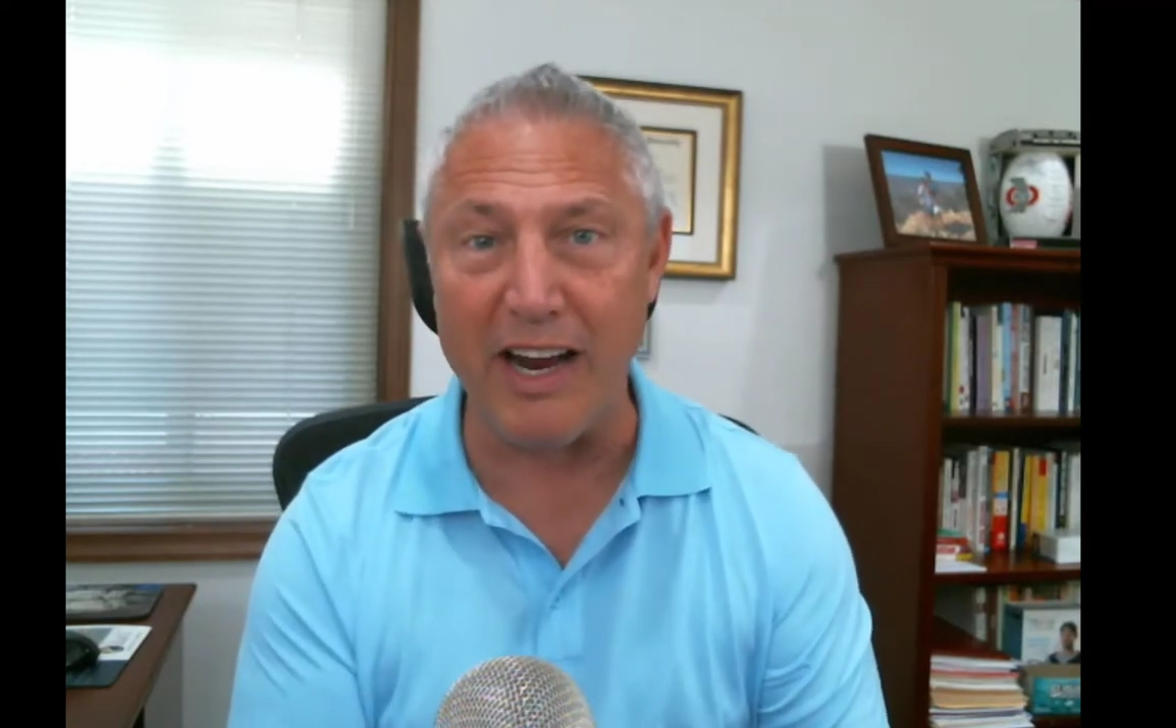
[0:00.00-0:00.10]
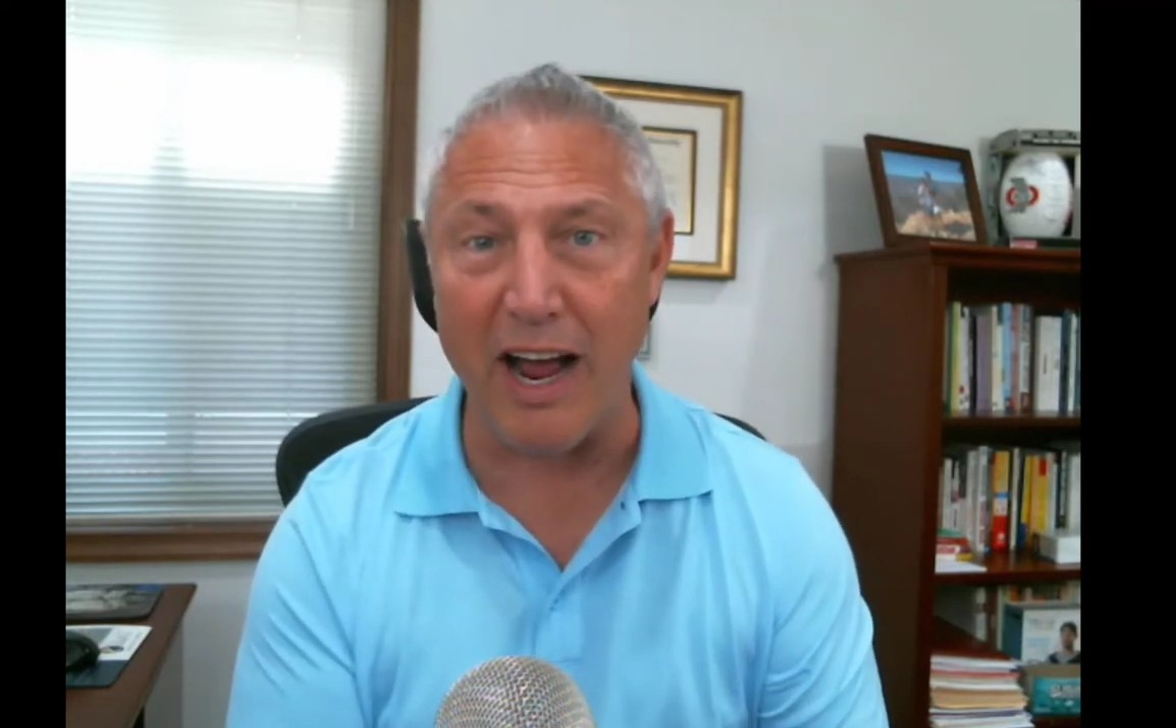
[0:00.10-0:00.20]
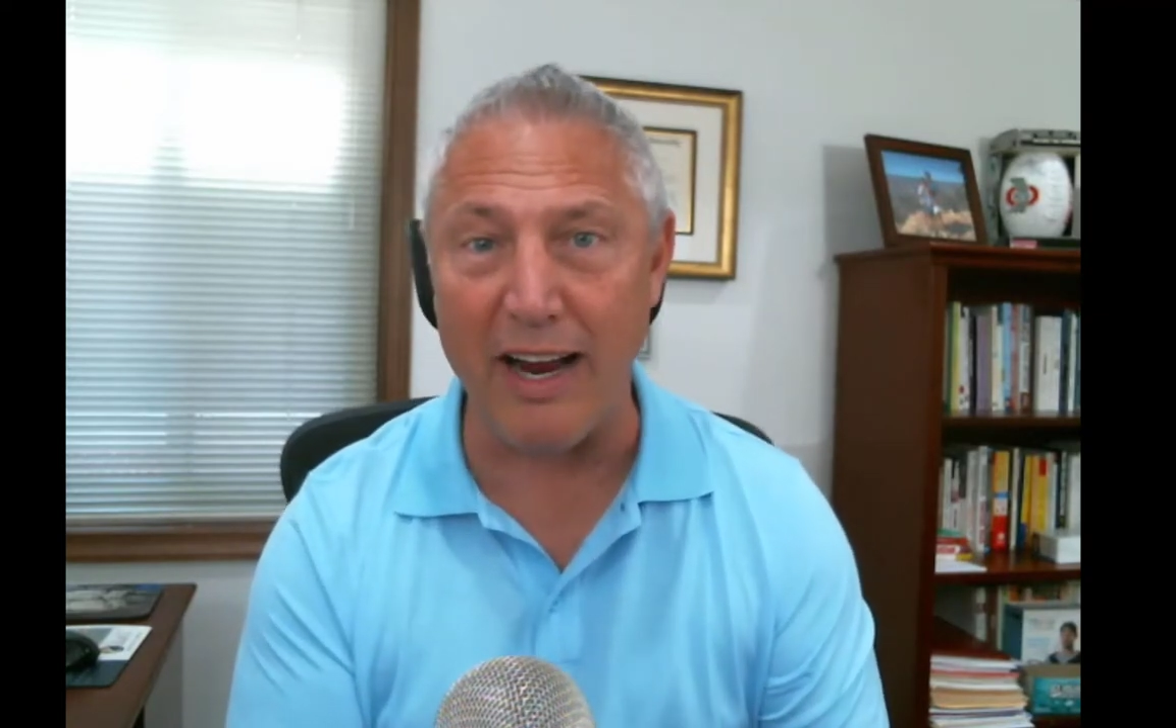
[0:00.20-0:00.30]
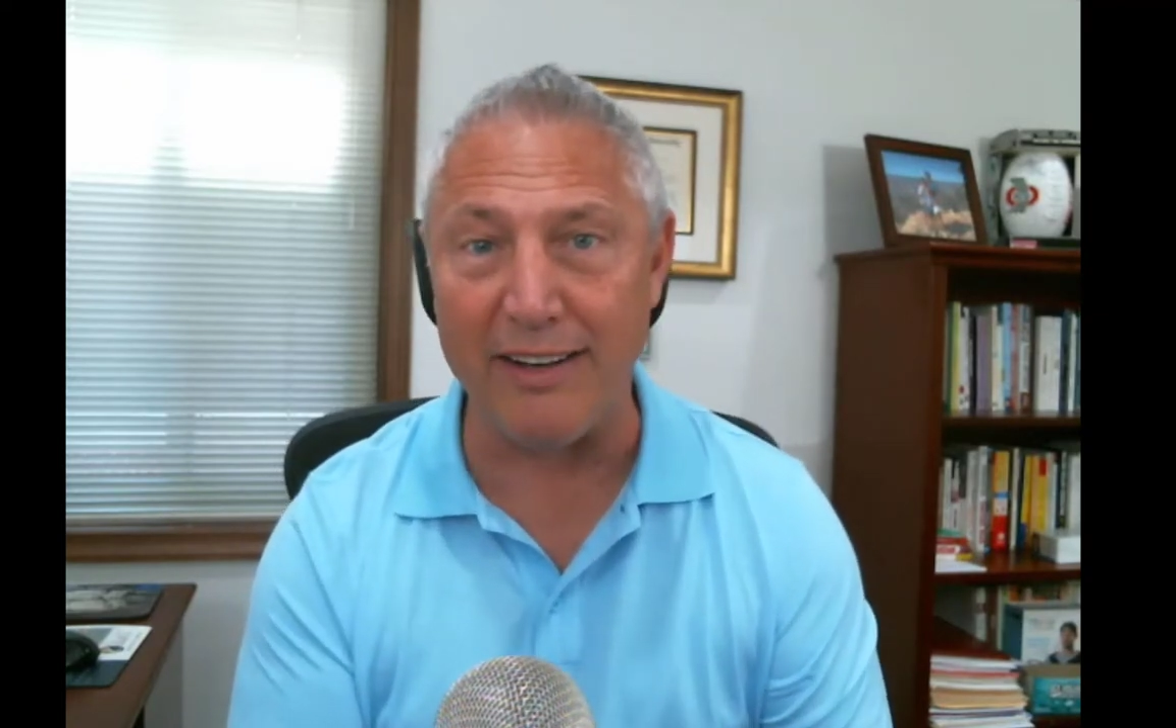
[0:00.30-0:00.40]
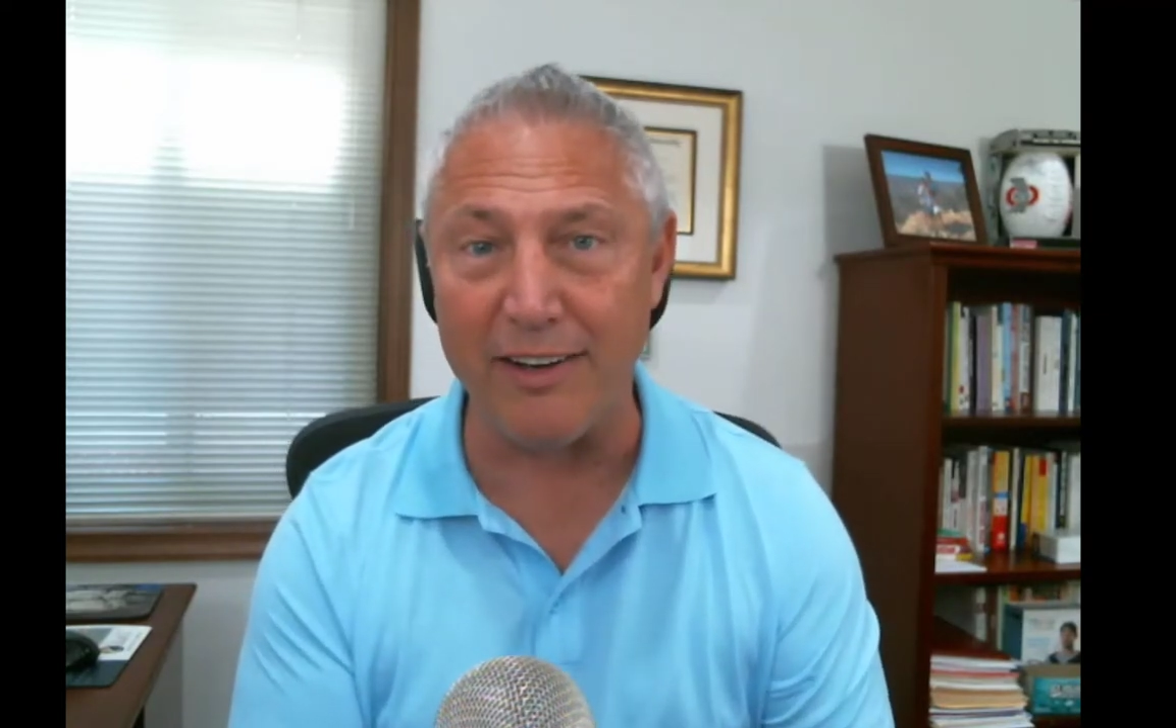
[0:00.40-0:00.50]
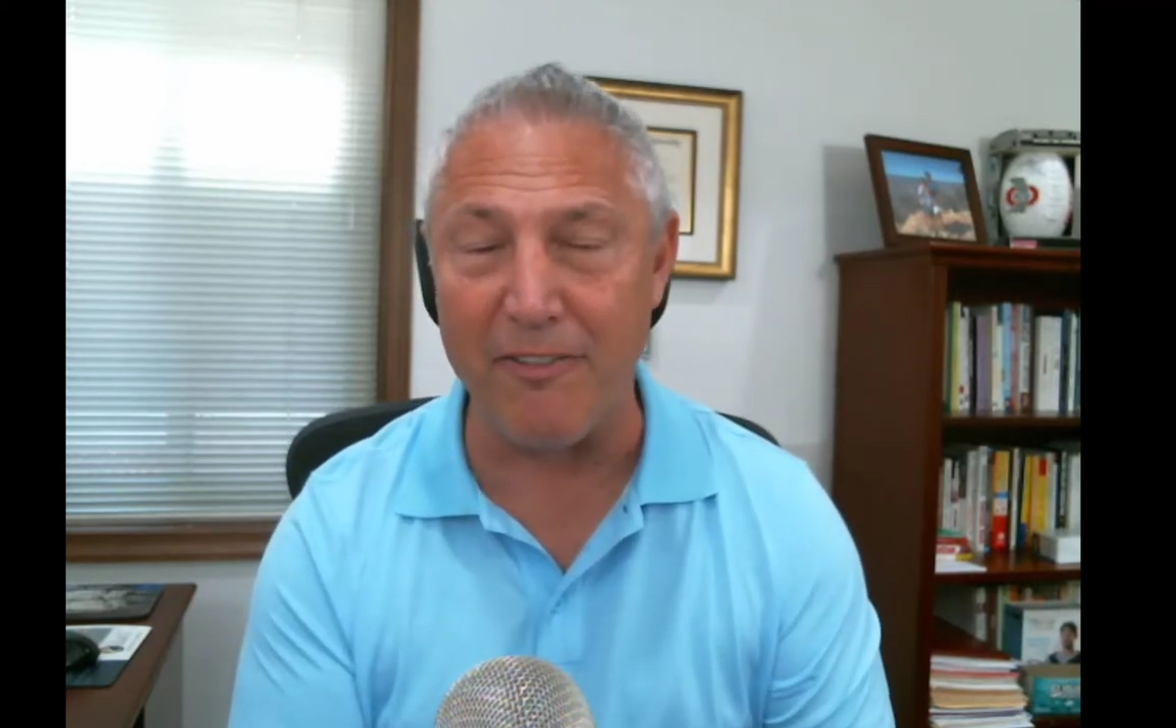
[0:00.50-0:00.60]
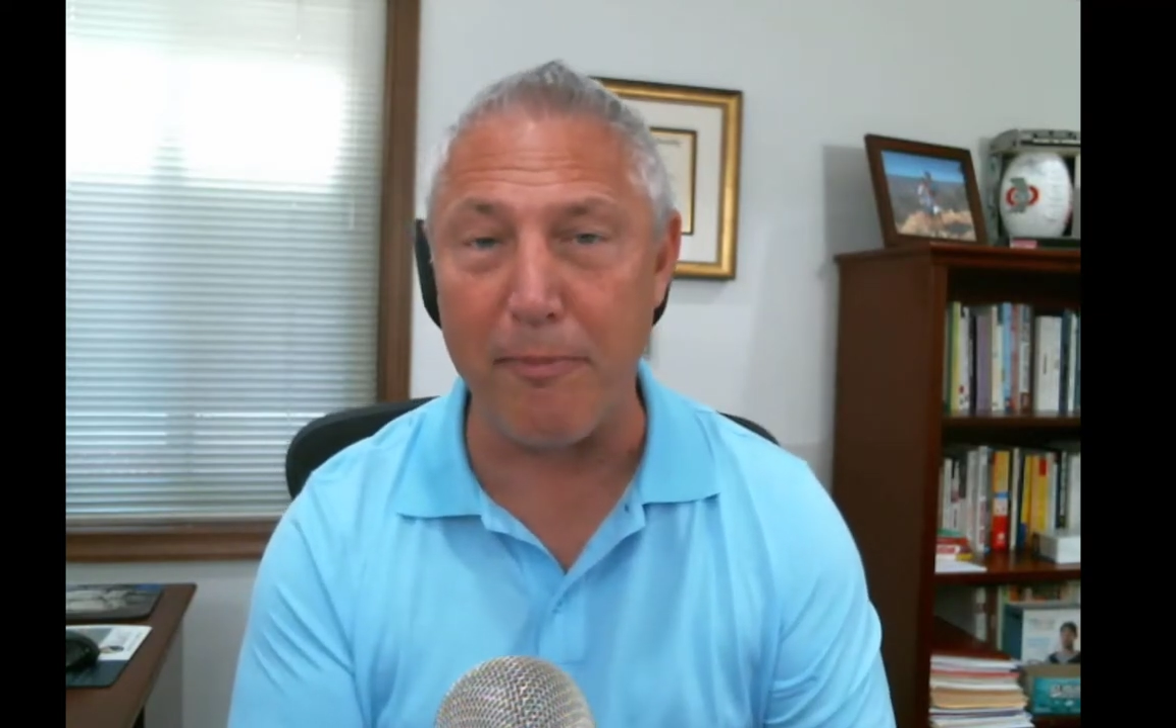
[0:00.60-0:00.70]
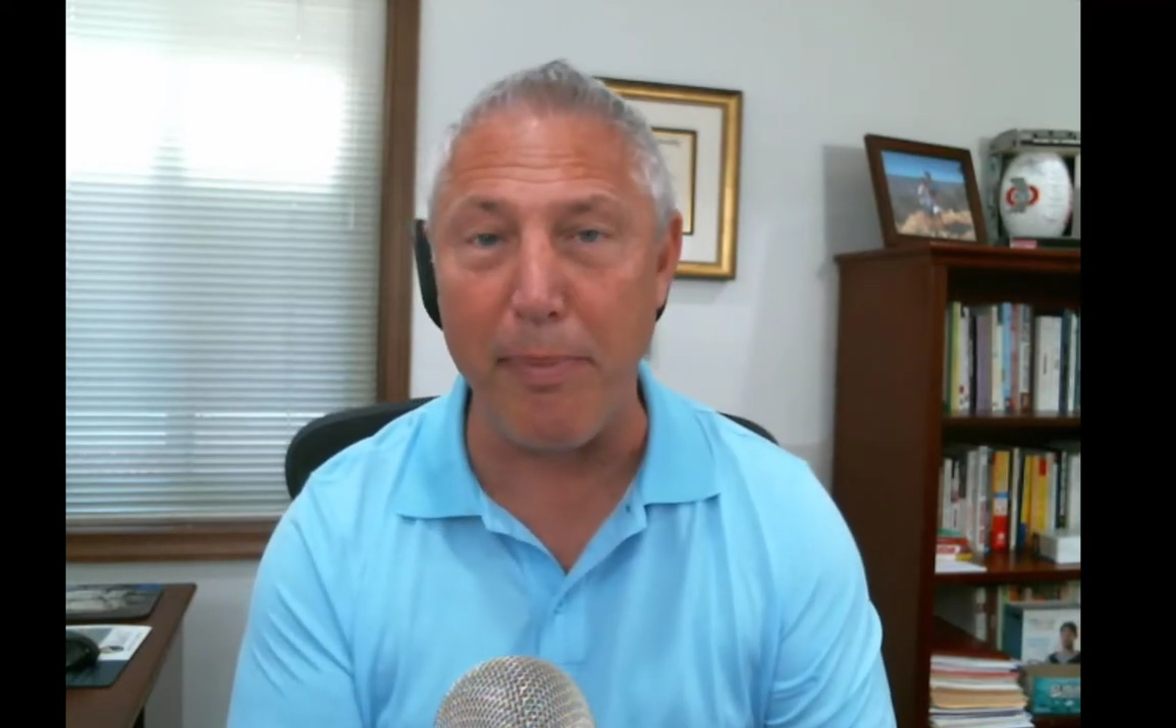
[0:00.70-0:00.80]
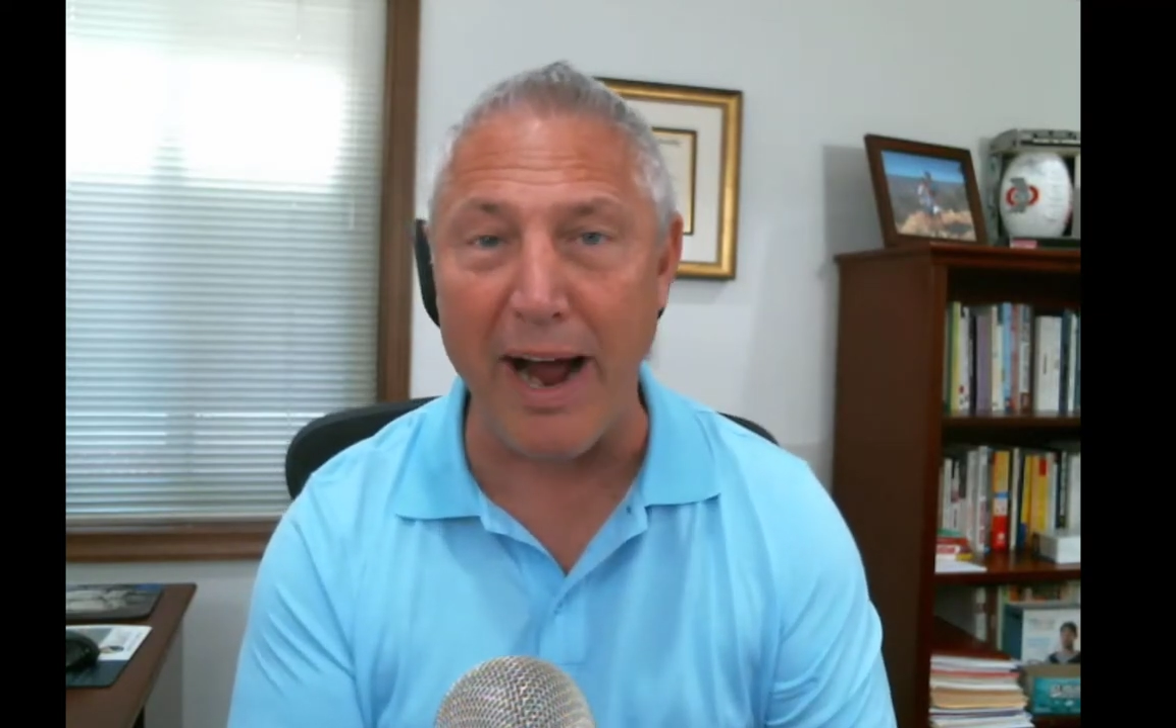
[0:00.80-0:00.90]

kinds of